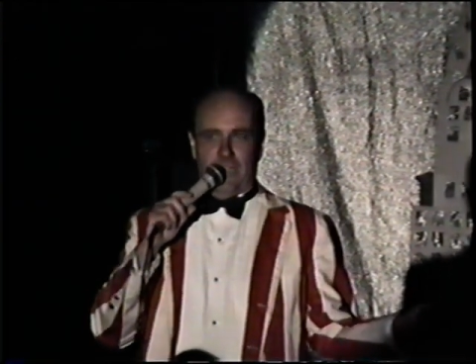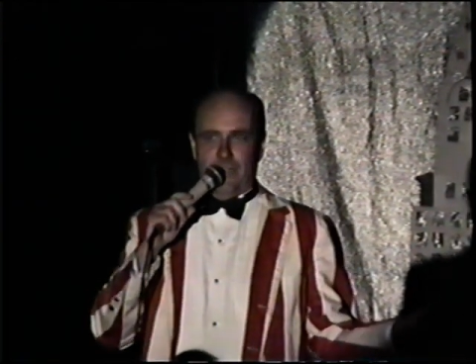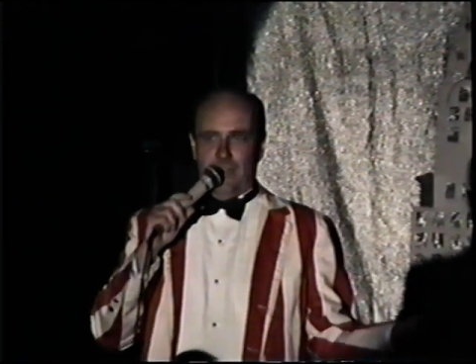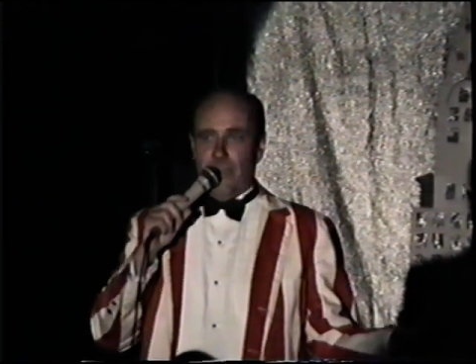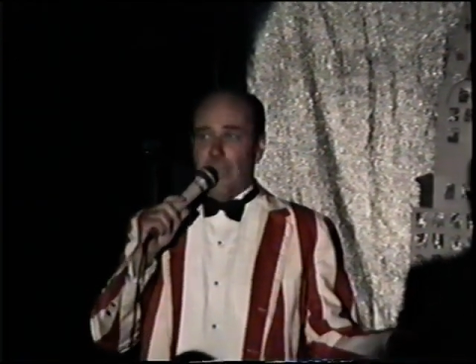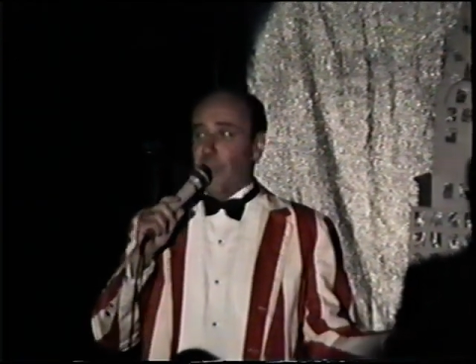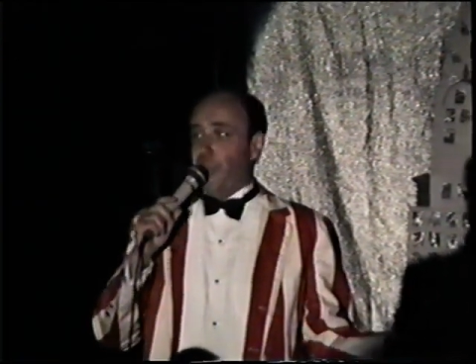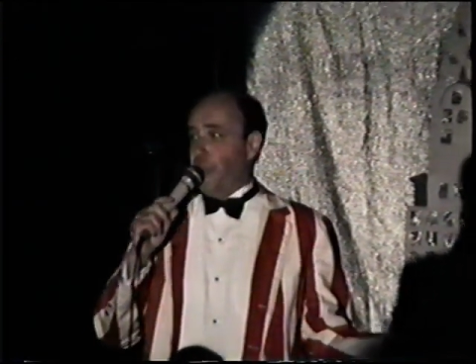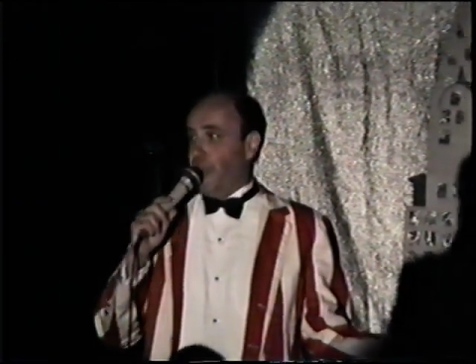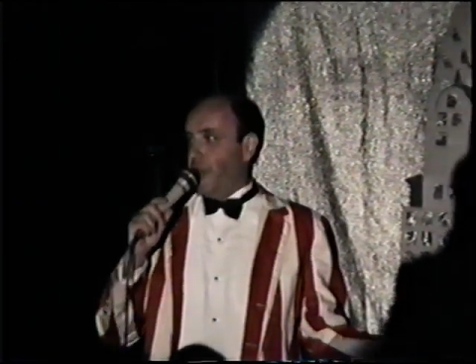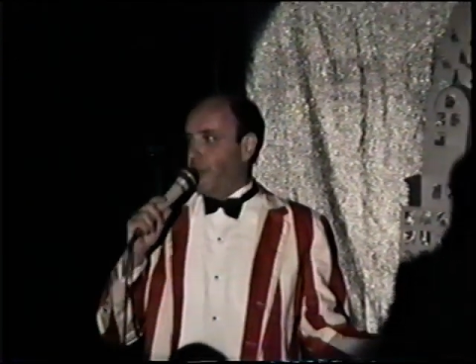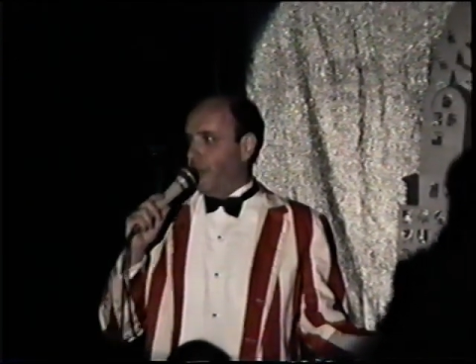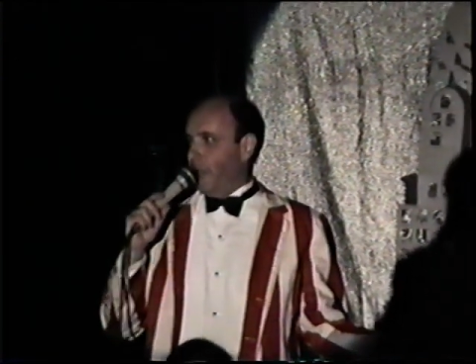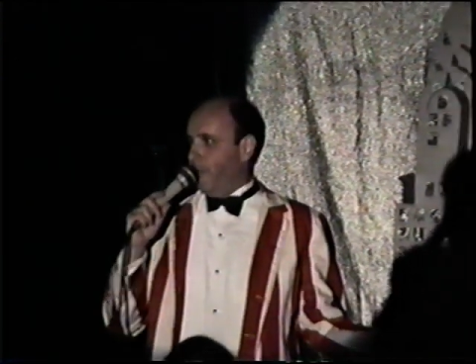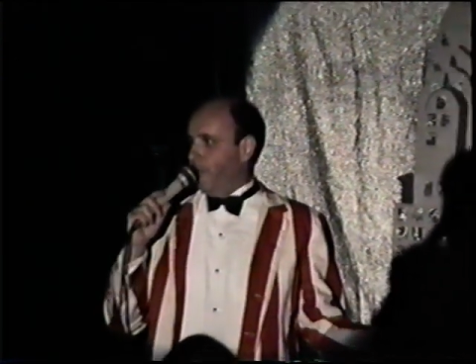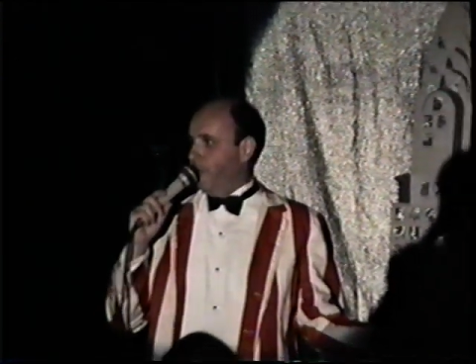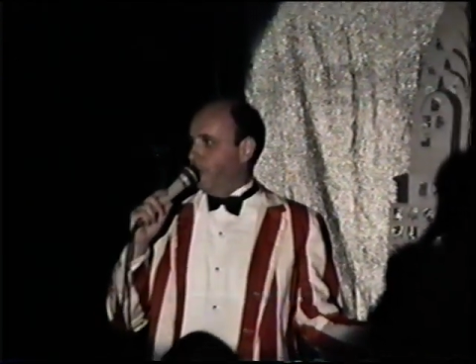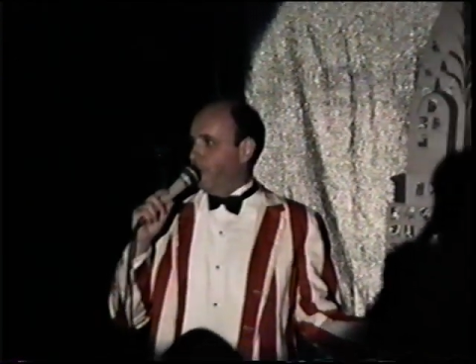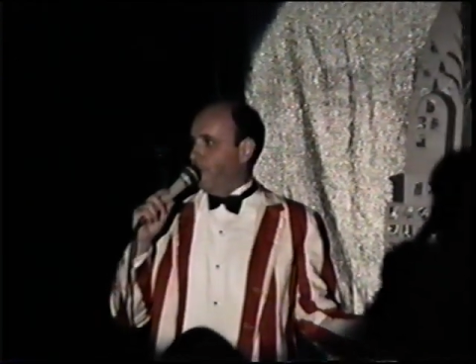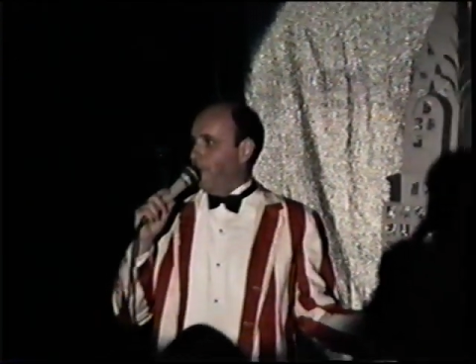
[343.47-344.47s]
Now here
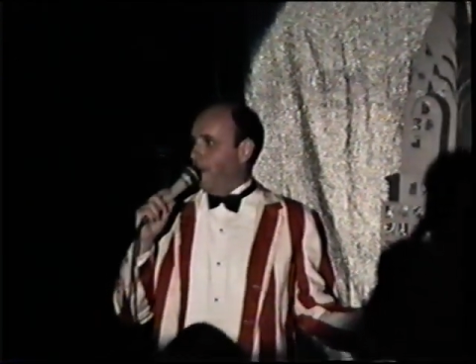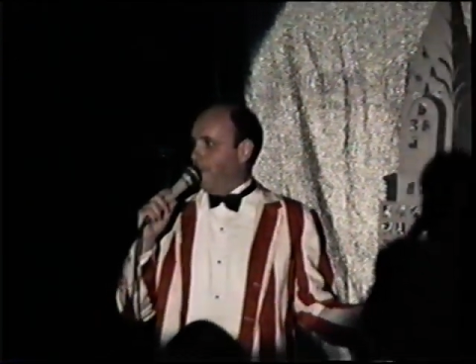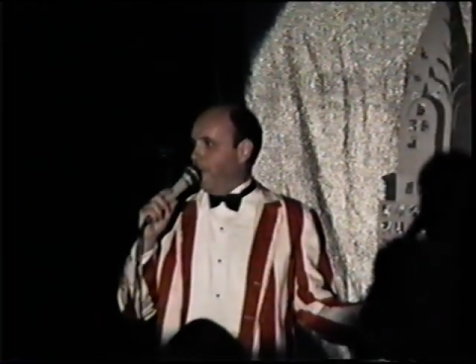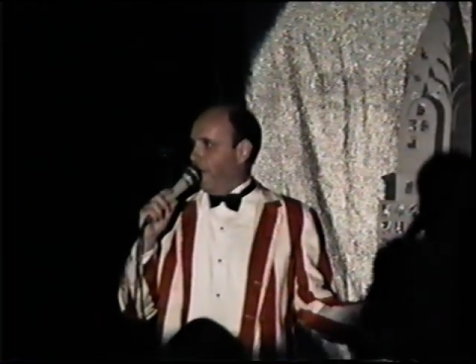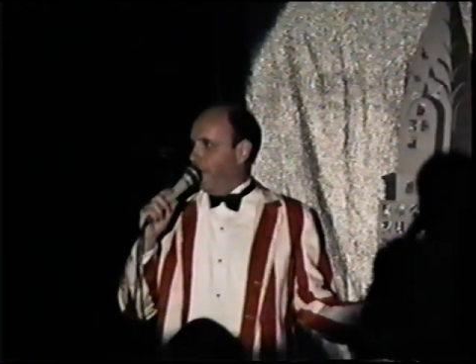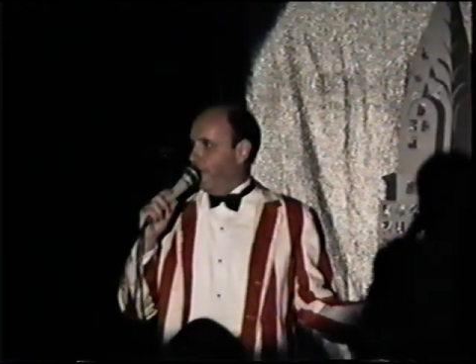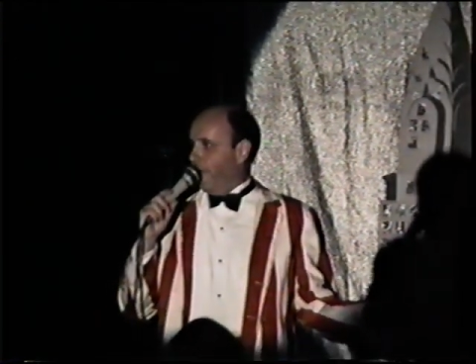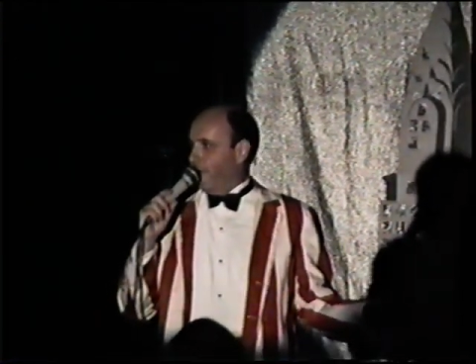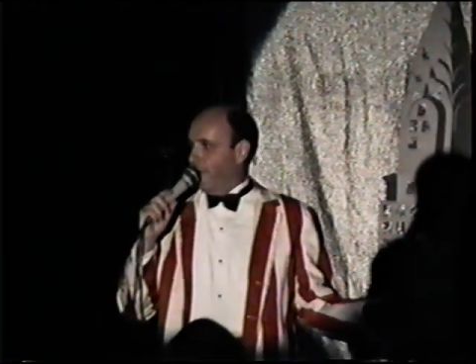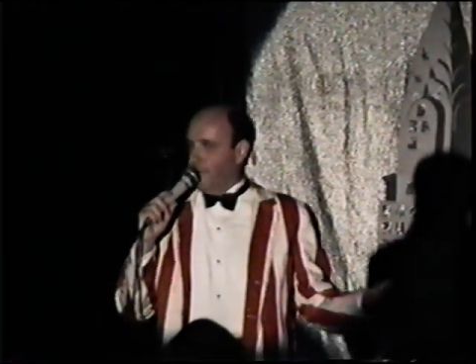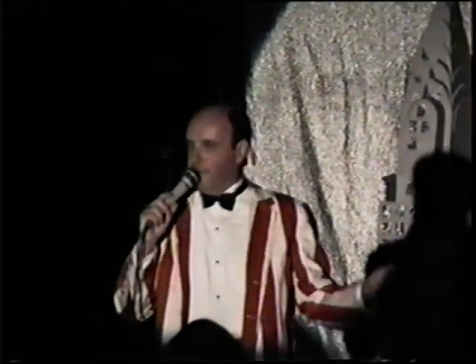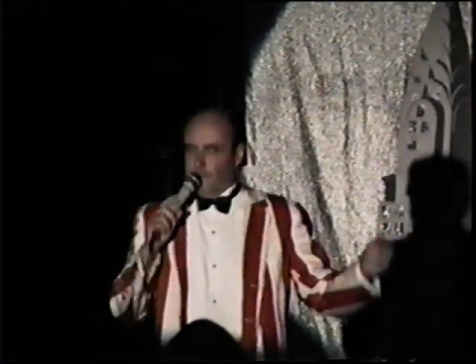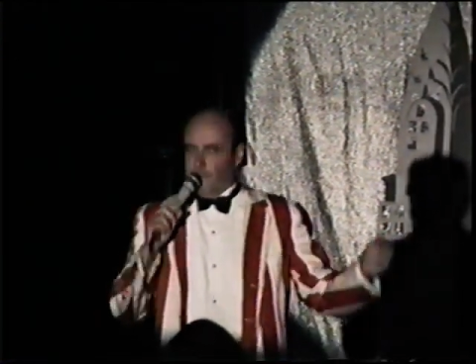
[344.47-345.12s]
comes my mother.